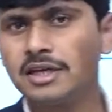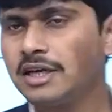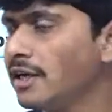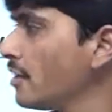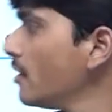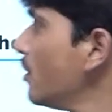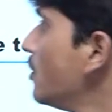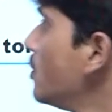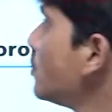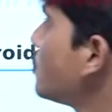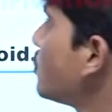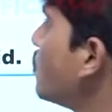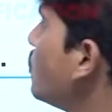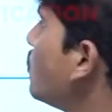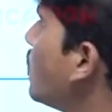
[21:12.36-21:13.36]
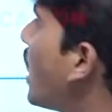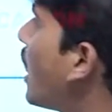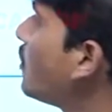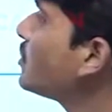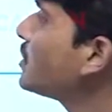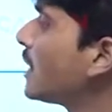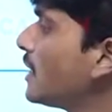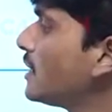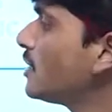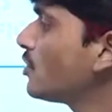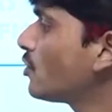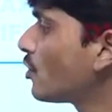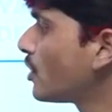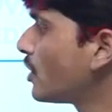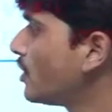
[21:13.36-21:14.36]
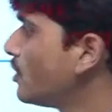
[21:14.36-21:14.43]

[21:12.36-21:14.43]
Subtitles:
Clear. So outside the toroid,